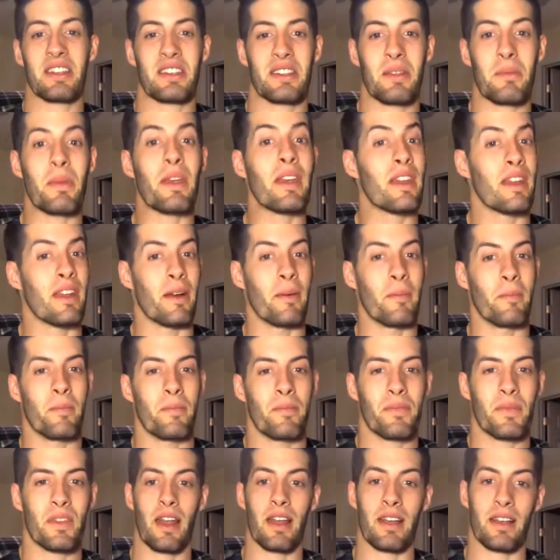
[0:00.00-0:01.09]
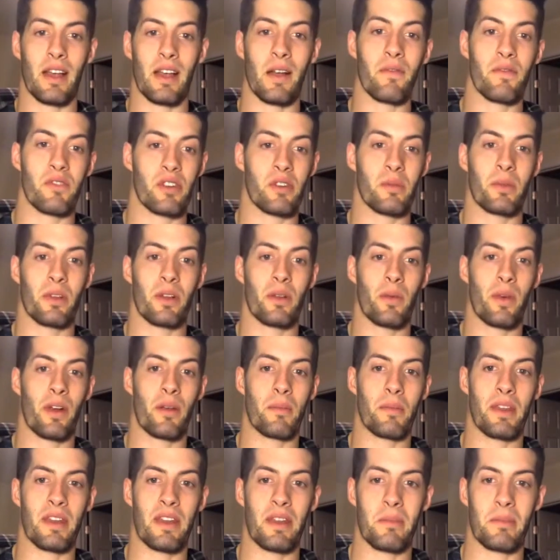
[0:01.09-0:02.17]
is a medium. And I comfortably wear
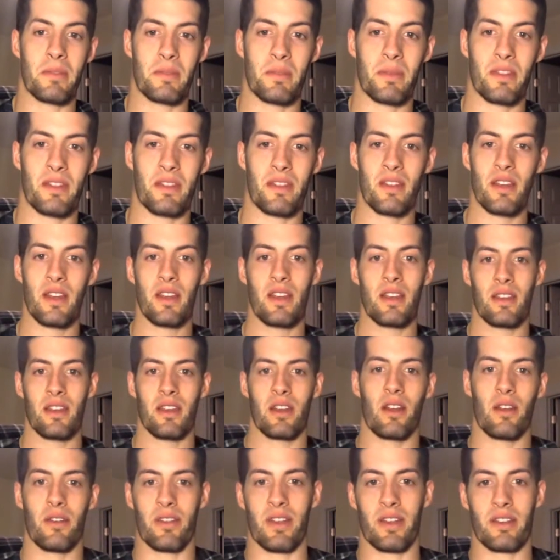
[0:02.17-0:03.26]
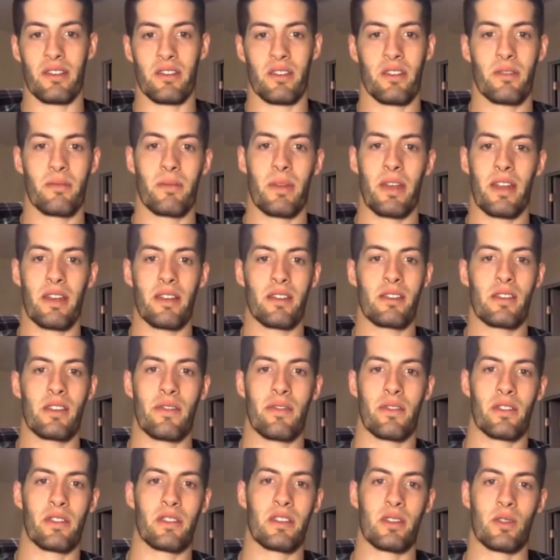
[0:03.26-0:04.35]
mediums, but you know things are made
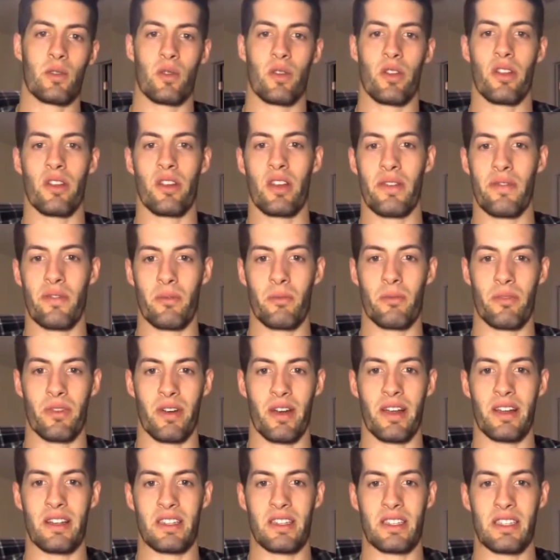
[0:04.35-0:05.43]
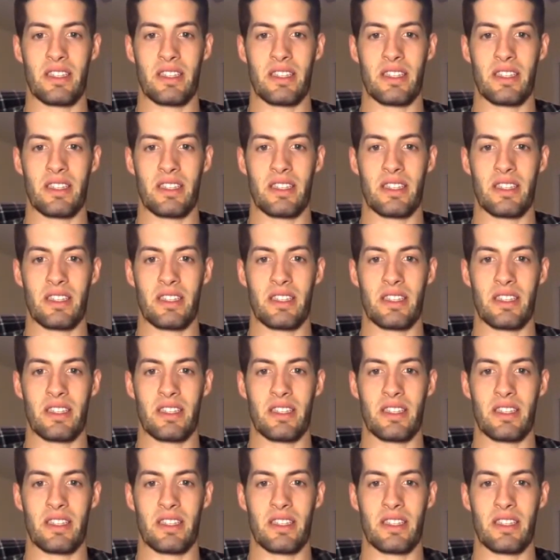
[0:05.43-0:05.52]
differently according to different brands